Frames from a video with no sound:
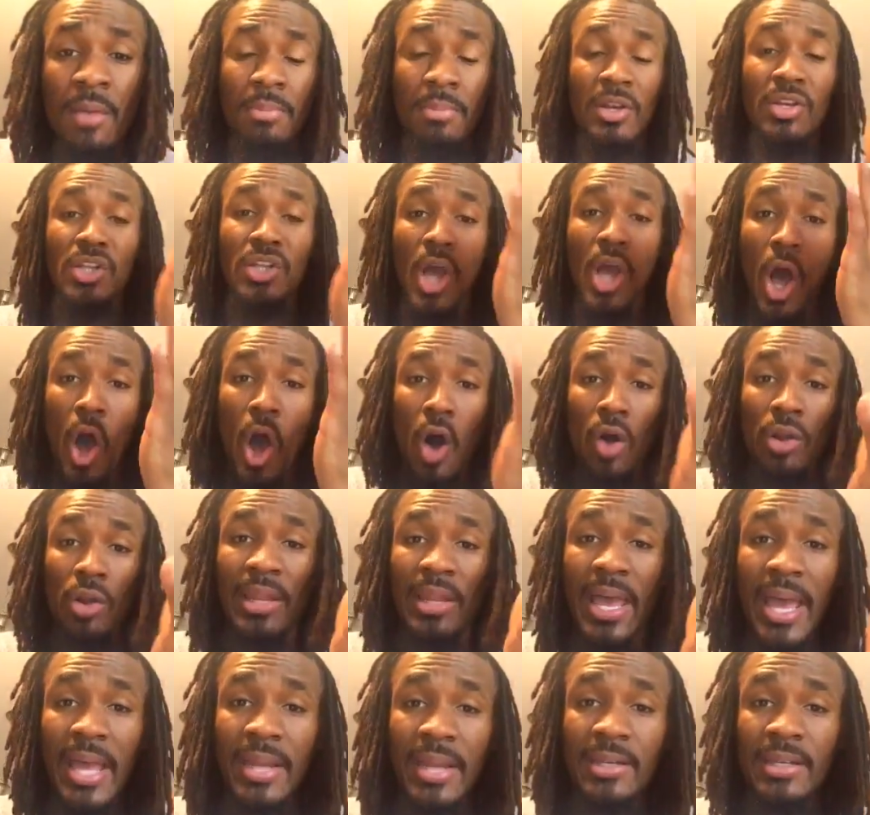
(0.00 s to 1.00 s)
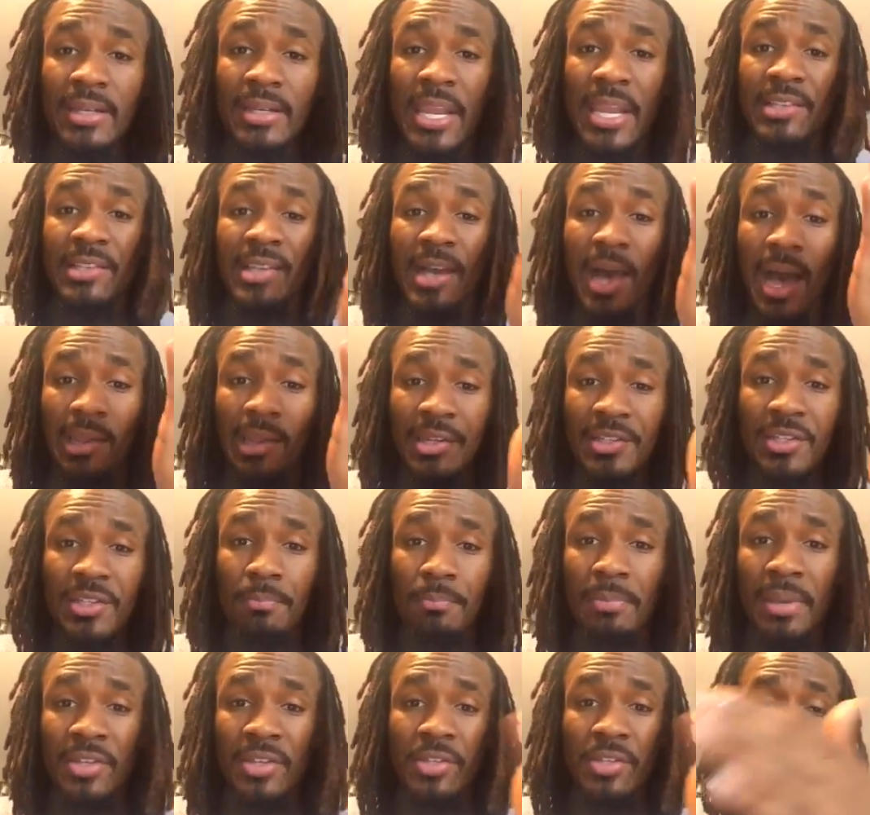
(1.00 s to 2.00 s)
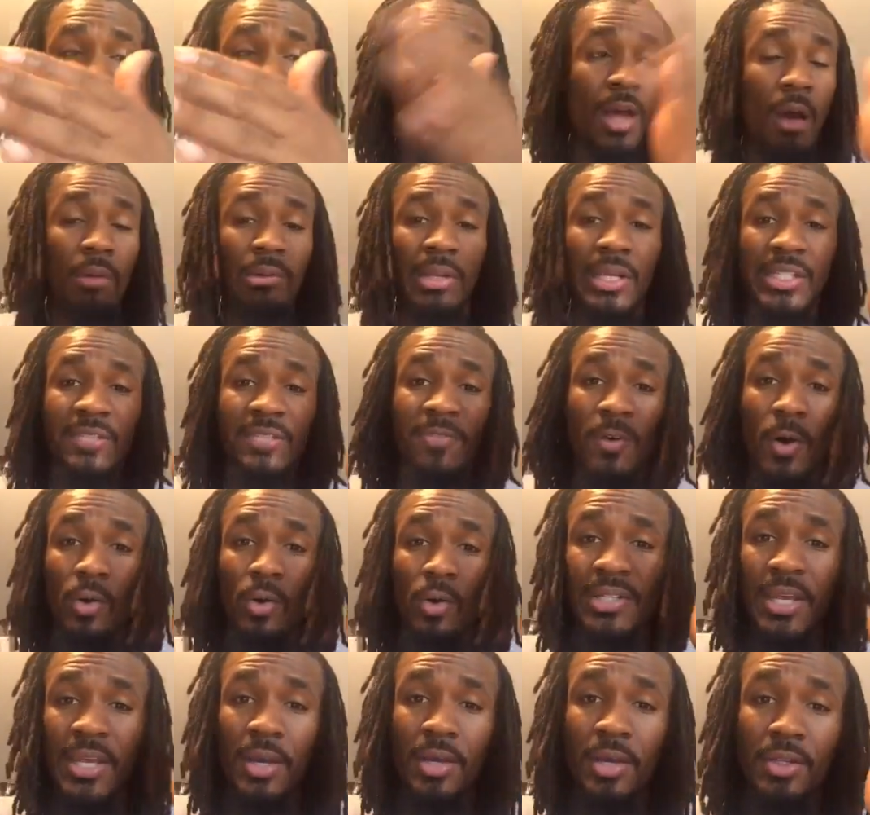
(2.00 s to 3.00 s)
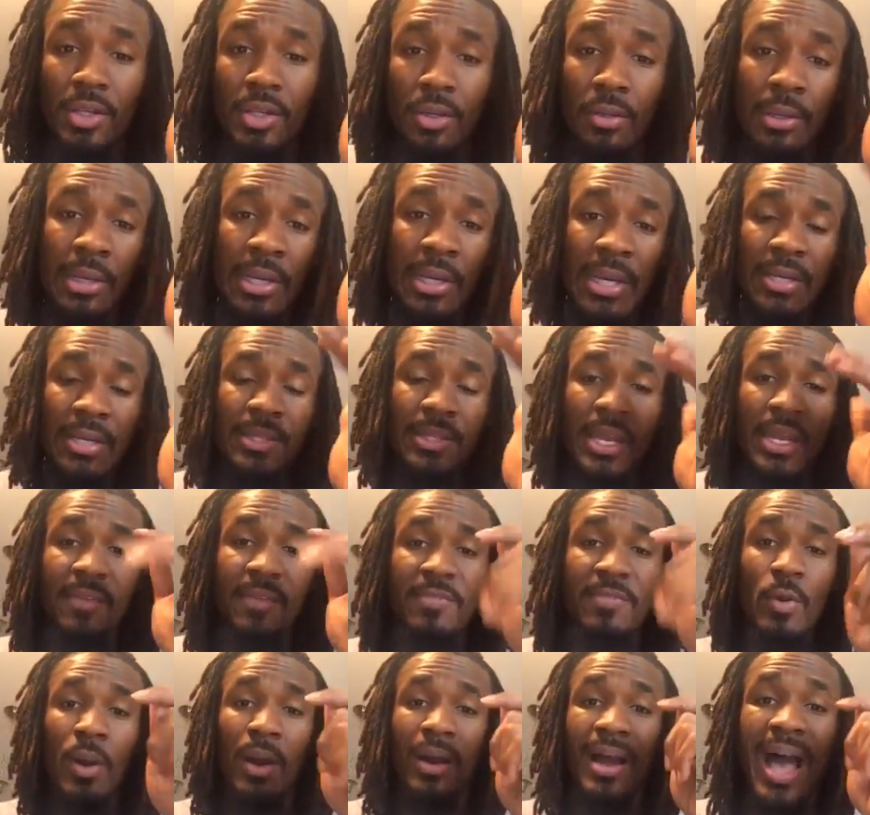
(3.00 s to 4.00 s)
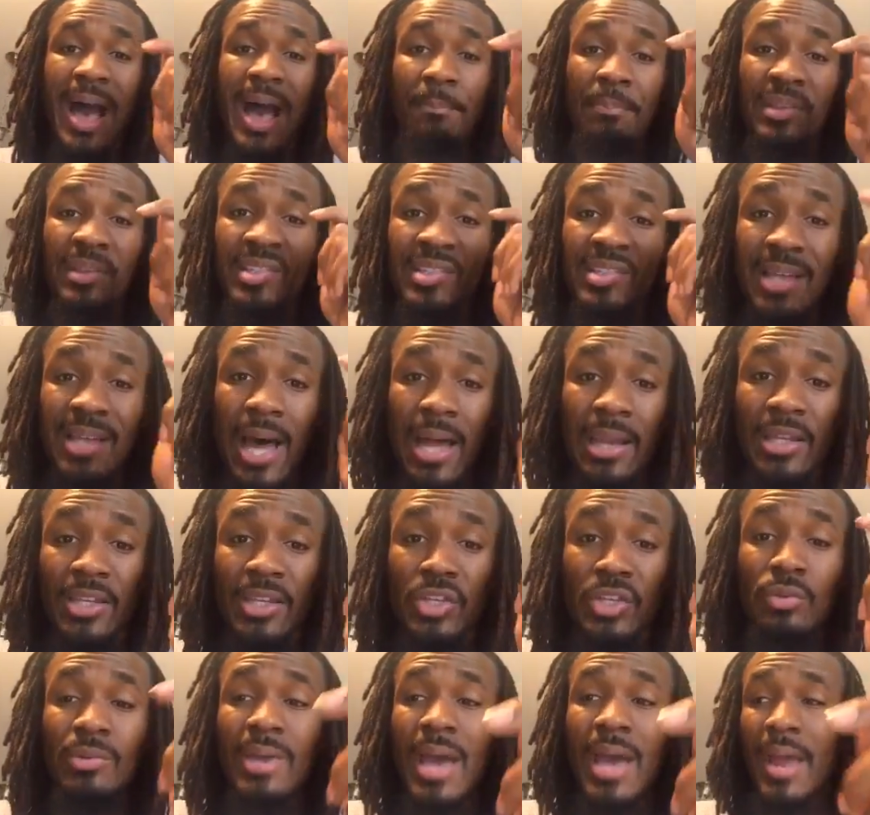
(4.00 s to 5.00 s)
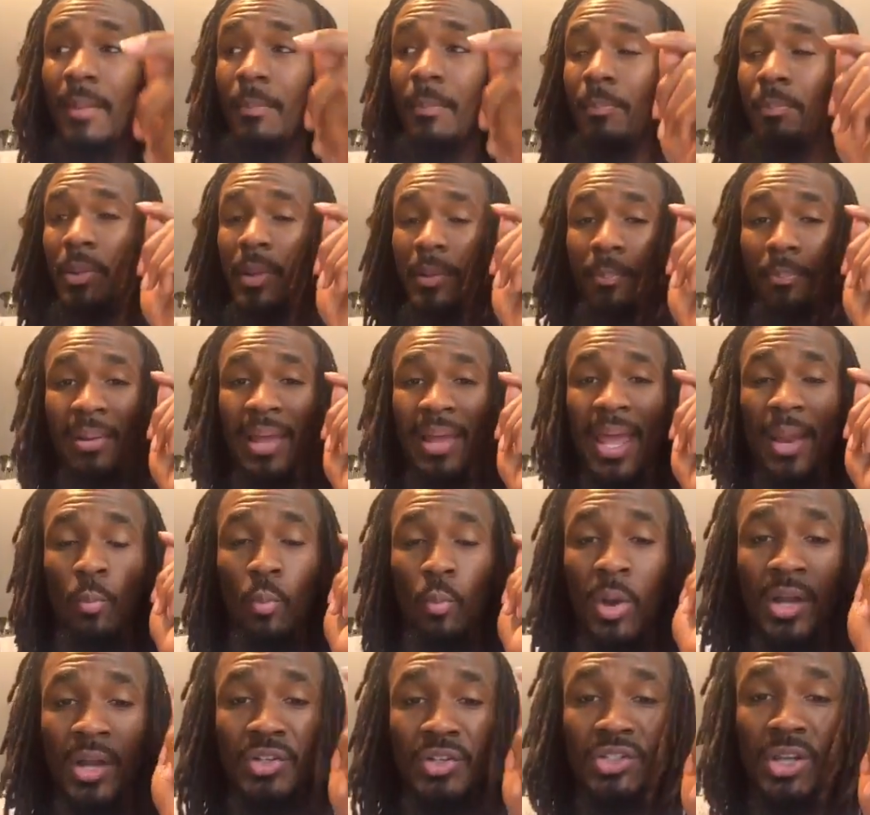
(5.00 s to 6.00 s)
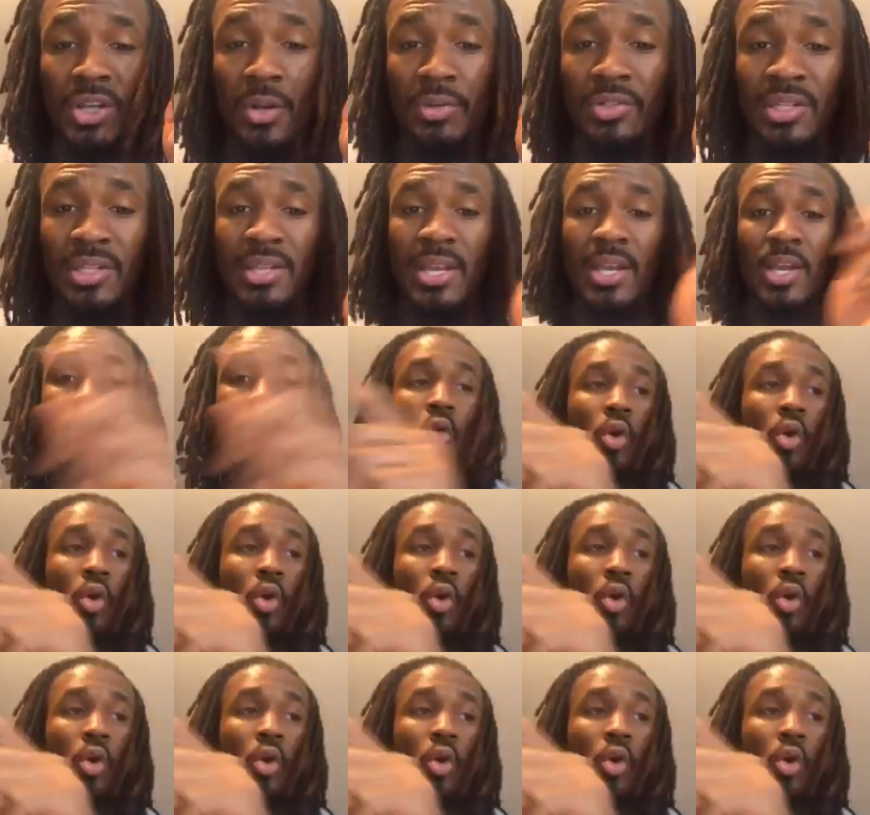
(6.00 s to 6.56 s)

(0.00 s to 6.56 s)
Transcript: But y'all let these college of bishops and all these folk tell you that if you are apostolic, you got to plant one church and then